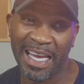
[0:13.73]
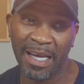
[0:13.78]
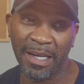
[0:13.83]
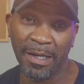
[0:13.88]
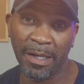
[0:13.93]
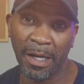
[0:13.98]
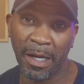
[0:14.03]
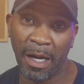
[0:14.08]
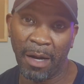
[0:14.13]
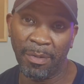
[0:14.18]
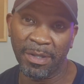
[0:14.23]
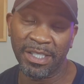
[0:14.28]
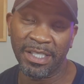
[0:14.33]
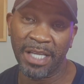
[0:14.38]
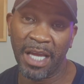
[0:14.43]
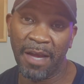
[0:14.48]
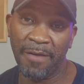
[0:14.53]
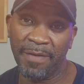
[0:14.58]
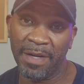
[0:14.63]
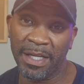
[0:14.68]
and uh, I
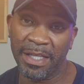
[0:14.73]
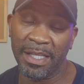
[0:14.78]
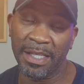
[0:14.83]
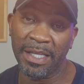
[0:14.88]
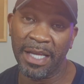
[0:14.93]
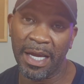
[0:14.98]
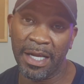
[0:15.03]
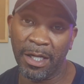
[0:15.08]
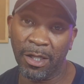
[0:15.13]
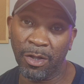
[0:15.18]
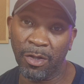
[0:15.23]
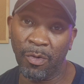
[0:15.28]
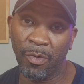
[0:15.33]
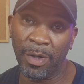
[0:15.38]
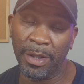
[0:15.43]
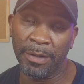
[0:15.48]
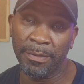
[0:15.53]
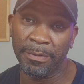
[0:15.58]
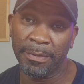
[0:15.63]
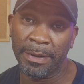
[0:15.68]
was saving it today to
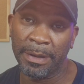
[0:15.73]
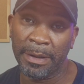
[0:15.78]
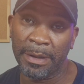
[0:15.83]
do it